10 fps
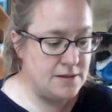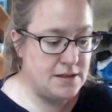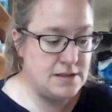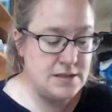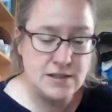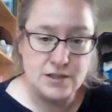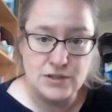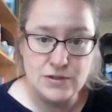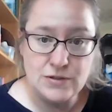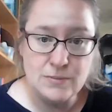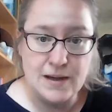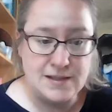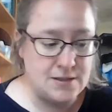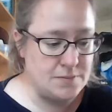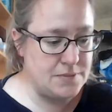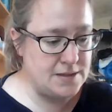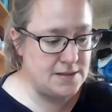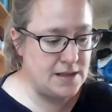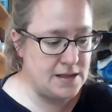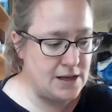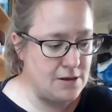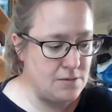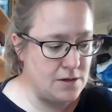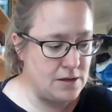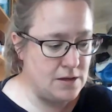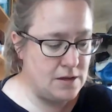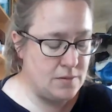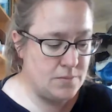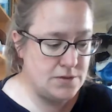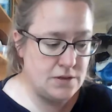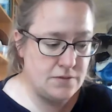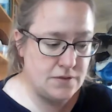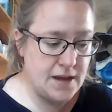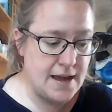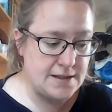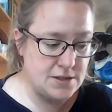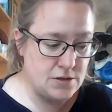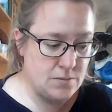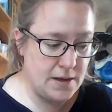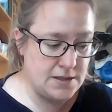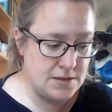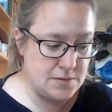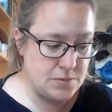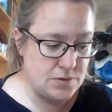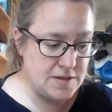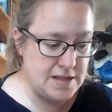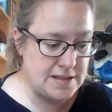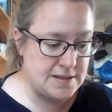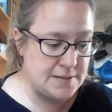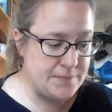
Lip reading: "Indeed I do, madam," said the owner. "But don't forget you paid a deposit."